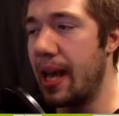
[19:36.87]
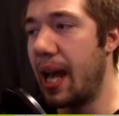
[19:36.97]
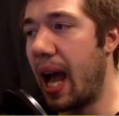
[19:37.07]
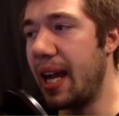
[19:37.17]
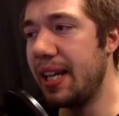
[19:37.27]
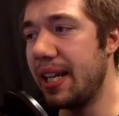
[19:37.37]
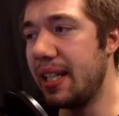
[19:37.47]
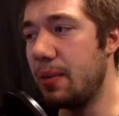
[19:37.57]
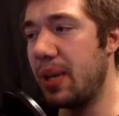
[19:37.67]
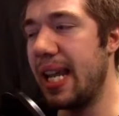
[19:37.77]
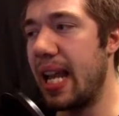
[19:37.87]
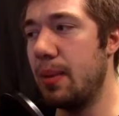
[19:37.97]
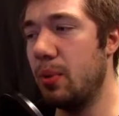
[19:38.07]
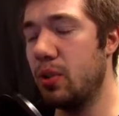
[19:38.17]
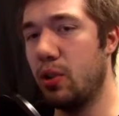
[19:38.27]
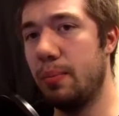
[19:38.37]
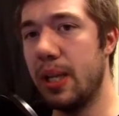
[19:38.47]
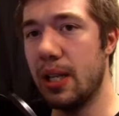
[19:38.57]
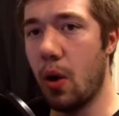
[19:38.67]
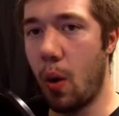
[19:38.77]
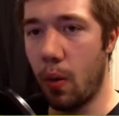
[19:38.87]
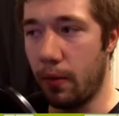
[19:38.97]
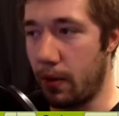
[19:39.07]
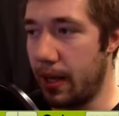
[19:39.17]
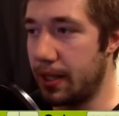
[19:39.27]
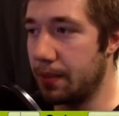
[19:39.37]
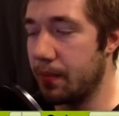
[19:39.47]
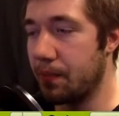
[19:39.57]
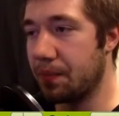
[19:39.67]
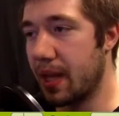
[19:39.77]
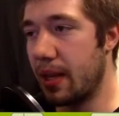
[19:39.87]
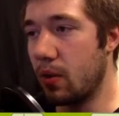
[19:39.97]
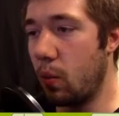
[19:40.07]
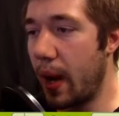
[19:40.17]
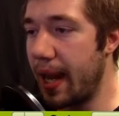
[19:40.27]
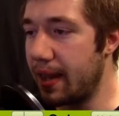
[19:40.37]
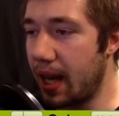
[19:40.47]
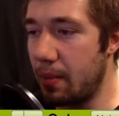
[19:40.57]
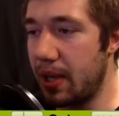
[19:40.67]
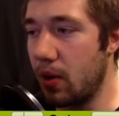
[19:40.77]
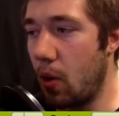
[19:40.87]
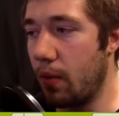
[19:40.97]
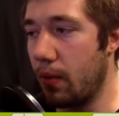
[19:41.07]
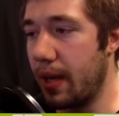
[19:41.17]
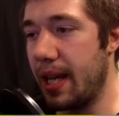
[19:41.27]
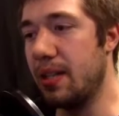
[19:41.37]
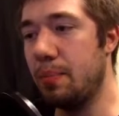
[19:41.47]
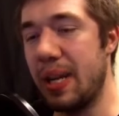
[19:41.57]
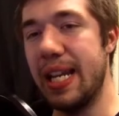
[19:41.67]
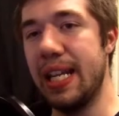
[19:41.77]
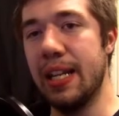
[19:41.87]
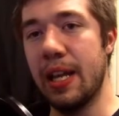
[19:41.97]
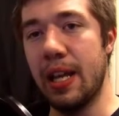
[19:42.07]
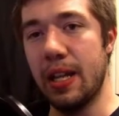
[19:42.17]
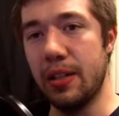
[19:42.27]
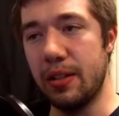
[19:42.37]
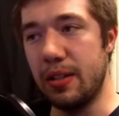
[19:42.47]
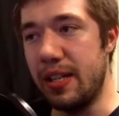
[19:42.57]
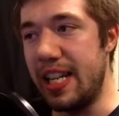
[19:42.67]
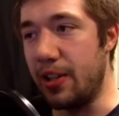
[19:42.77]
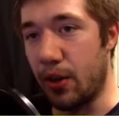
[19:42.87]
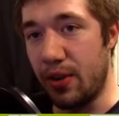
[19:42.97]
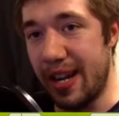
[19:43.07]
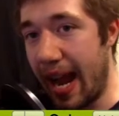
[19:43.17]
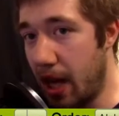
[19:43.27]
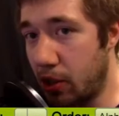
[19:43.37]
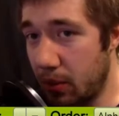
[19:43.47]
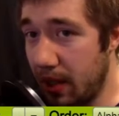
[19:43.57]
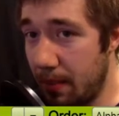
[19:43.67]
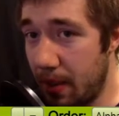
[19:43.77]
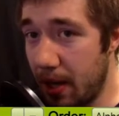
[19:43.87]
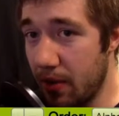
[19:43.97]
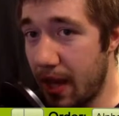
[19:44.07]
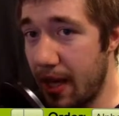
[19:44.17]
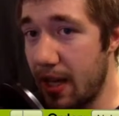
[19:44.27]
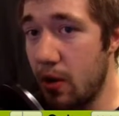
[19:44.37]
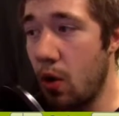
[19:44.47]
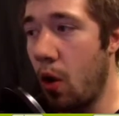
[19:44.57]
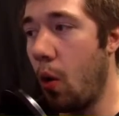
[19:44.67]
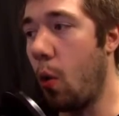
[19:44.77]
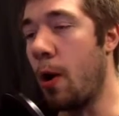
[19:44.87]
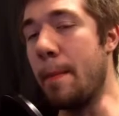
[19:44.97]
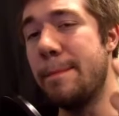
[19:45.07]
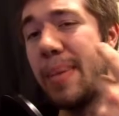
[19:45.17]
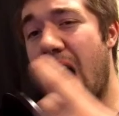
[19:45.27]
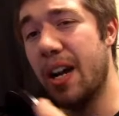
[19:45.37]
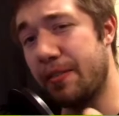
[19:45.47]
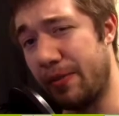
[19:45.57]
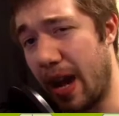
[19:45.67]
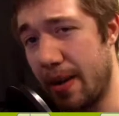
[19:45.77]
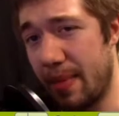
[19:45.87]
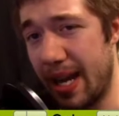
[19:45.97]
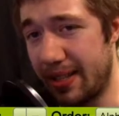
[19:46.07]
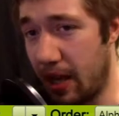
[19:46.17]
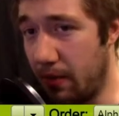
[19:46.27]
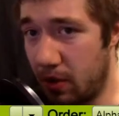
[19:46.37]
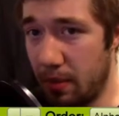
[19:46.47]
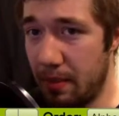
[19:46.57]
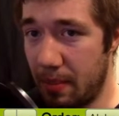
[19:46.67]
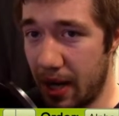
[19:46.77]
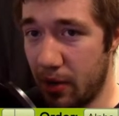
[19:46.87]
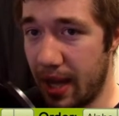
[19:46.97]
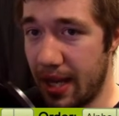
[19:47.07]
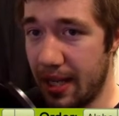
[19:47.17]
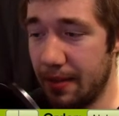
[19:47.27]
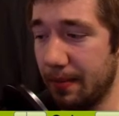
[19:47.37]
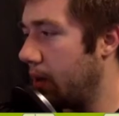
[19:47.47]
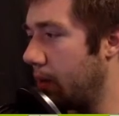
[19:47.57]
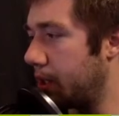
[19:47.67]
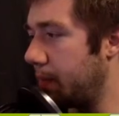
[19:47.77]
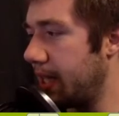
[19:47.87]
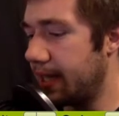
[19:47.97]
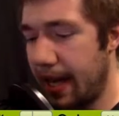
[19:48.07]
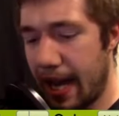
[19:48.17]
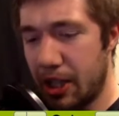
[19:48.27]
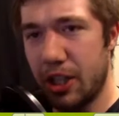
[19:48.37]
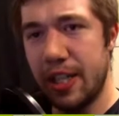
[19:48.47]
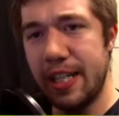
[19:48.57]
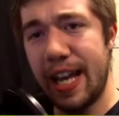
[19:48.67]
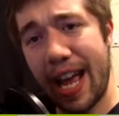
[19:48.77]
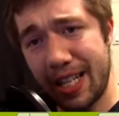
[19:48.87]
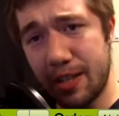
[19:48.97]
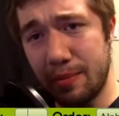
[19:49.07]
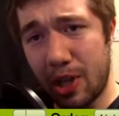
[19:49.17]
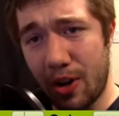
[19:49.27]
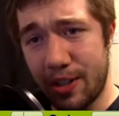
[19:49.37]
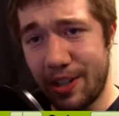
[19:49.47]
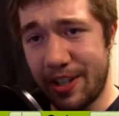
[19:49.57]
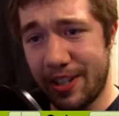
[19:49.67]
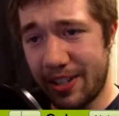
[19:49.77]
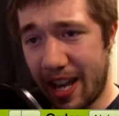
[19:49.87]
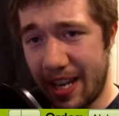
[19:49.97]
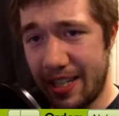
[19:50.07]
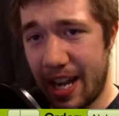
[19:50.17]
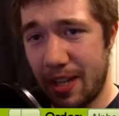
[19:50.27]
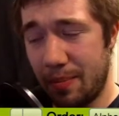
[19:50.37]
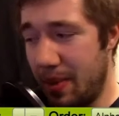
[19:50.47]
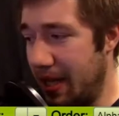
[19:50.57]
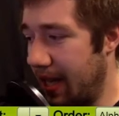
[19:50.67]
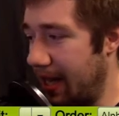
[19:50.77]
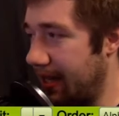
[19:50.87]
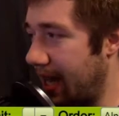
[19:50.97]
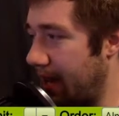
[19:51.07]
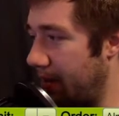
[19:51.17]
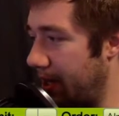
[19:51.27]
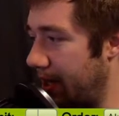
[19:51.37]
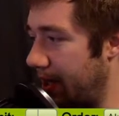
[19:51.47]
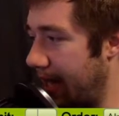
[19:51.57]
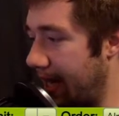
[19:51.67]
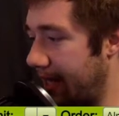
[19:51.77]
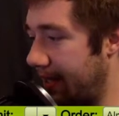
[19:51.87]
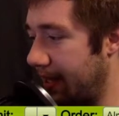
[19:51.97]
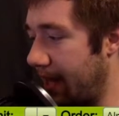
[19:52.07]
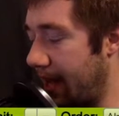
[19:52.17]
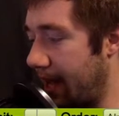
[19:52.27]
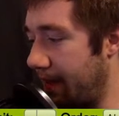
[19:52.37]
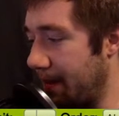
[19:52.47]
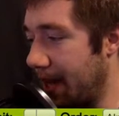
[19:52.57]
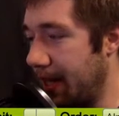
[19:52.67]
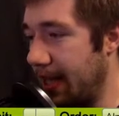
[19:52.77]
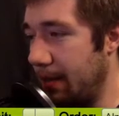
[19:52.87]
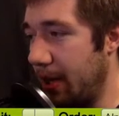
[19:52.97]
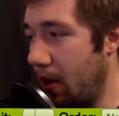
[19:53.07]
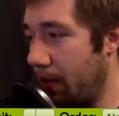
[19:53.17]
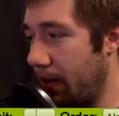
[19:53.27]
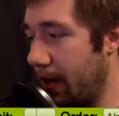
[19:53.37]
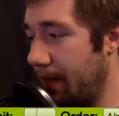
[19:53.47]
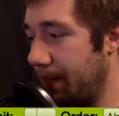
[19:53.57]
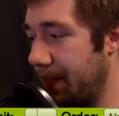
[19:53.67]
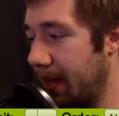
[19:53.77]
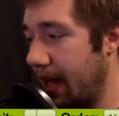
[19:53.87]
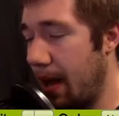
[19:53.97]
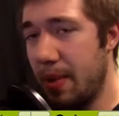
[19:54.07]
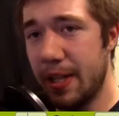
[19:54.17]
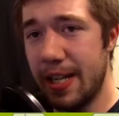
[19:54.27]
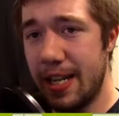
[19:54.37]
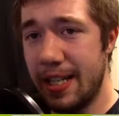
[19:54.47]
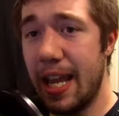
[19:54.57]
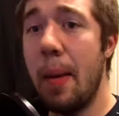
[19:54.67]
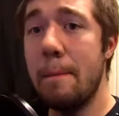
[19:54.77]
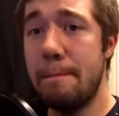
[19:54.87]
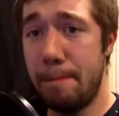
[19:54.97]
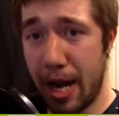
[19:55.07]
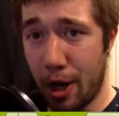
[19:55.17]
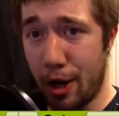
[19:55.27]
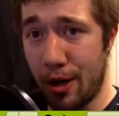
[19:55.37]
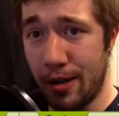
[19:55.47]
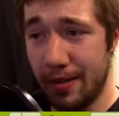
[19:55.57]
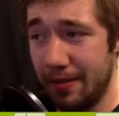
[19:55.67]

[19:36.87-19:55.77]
I need to be able to beat over it. And the way that I beat over it is being either naturally bigger than it or modifying myself to be bigger than it. Which means I actually need to add some cards into the side deck because I realized if I'm going to need to beat over it, I'm gonna need to get bigger.